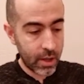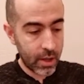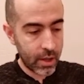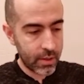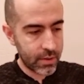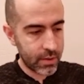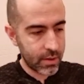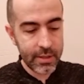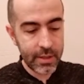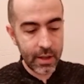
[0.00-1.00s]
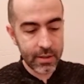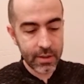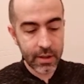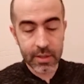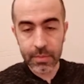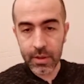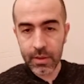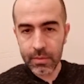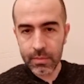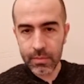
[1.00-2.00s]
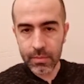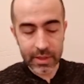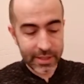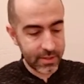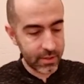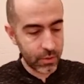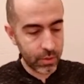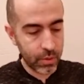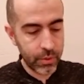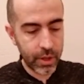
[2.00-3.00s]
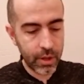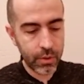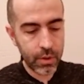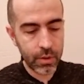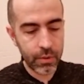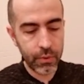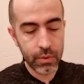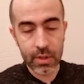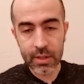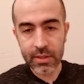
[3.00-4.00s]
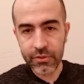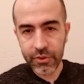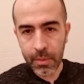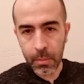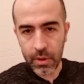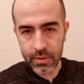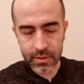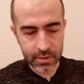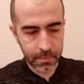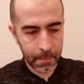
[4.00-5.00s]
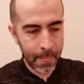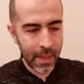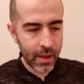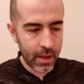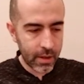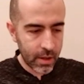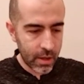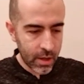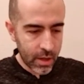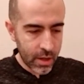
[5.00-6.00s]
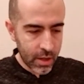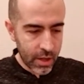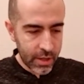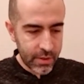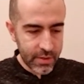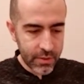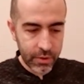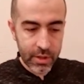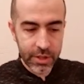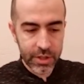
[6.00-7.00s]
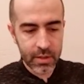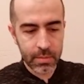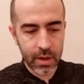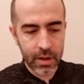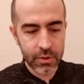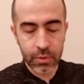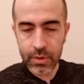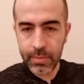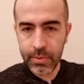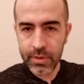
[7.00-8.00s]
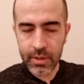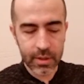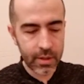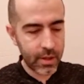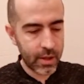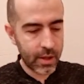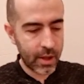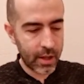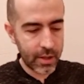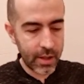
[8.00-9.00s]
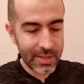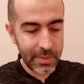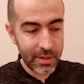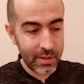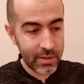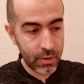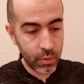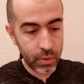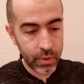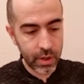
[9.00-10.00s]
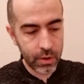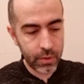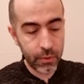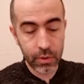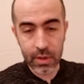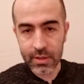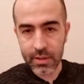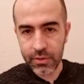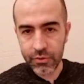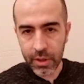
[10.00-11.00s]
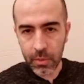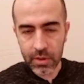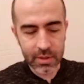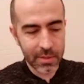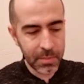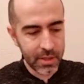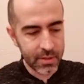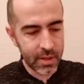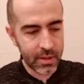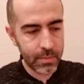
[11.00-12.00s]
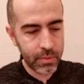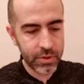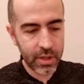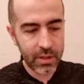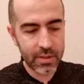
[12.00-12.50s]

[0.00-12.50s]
And Celestia has been listed on CoinGecko for the last 3 months. And the circulation supply is 30%. And it has been listed on CoinGecko for the last 3 months. It means that the project